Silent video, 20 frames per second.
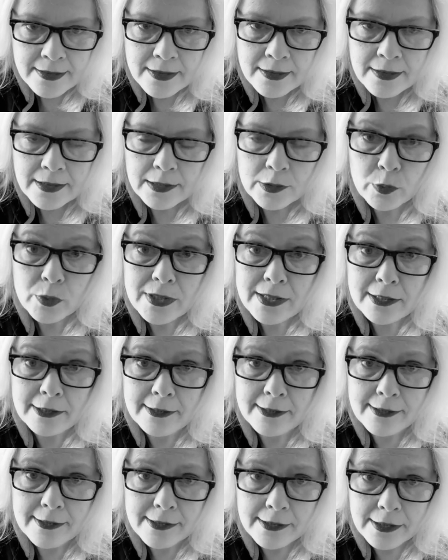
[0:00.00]
It was
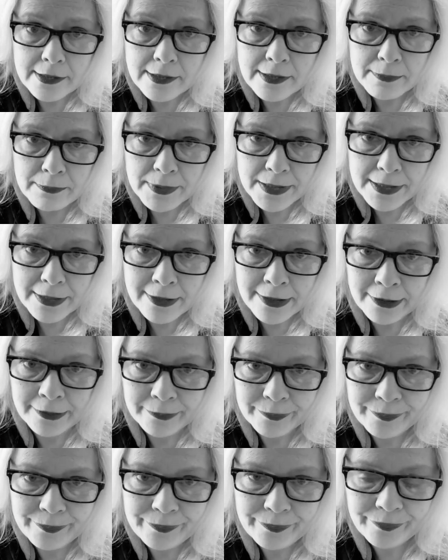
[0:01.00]
unsalted butter.
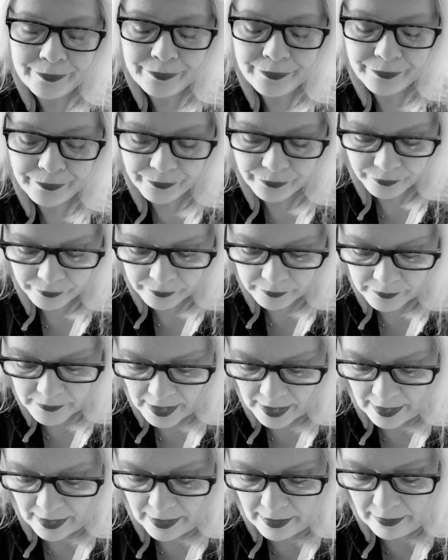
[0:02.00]

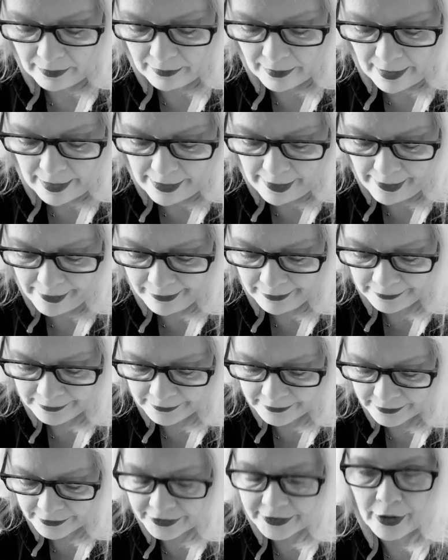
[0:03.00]
And
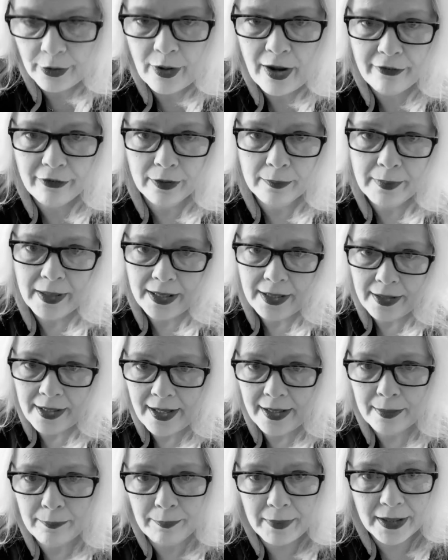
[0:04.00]
so everybody
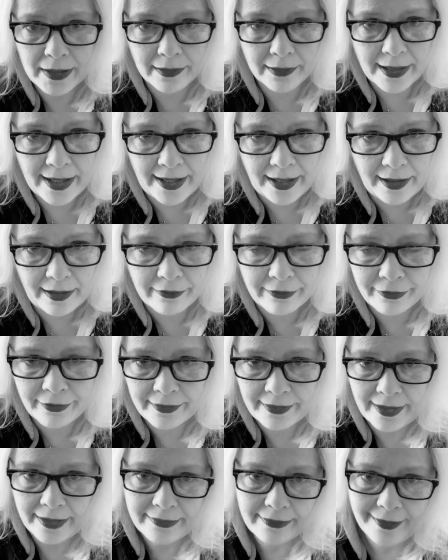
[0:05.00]
had a big laugh
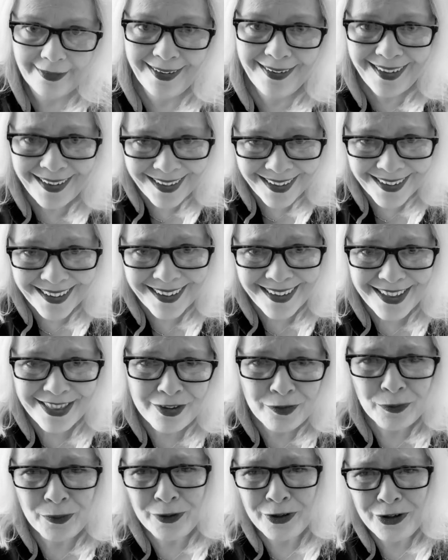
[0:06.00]
at the
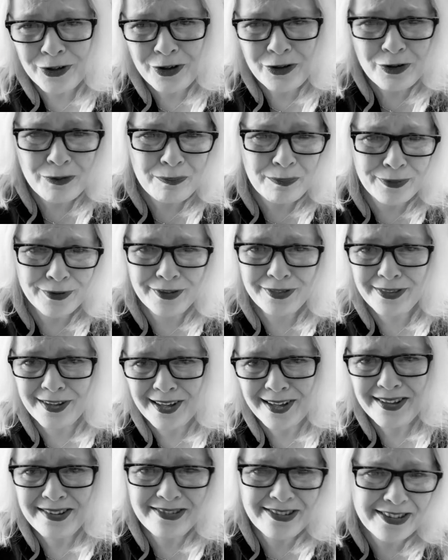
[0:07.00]
rude put
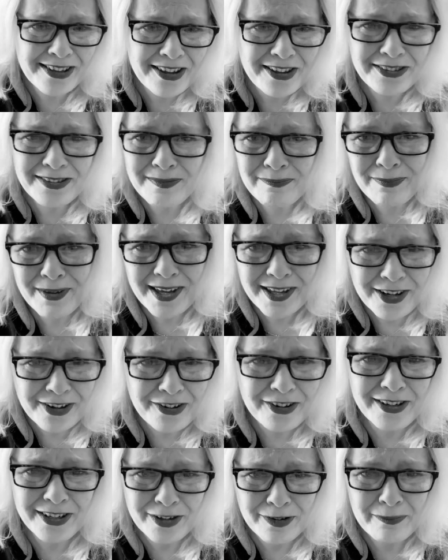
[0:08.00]
the unsalted butter
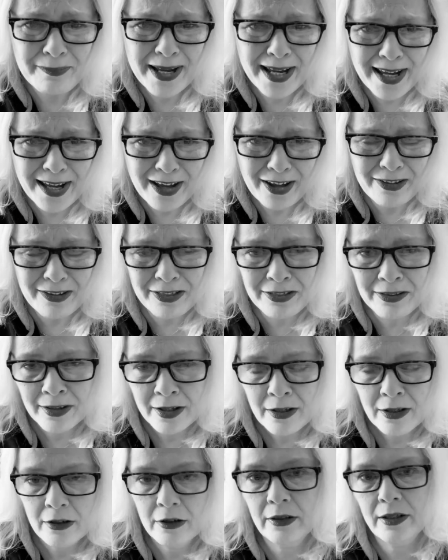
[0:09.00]
in her mouth.
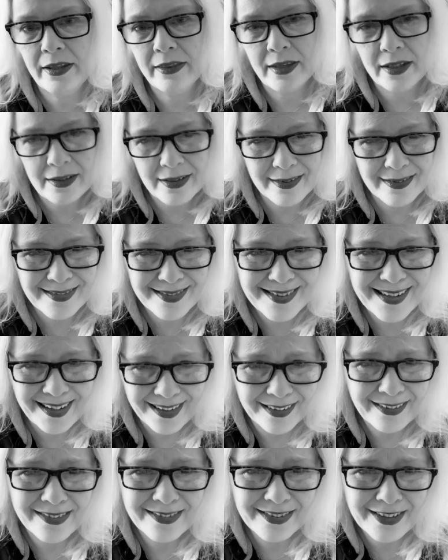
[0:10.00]
Only they didn't say
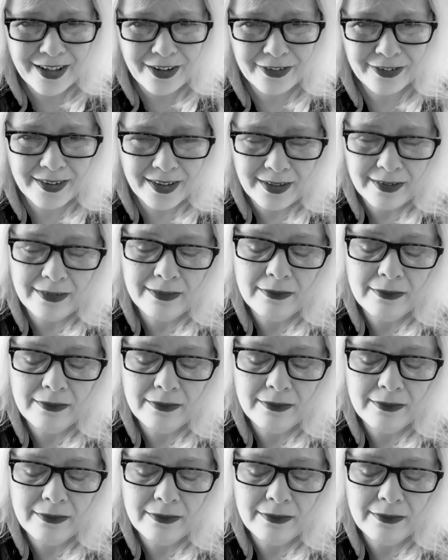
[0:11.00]
unsalted.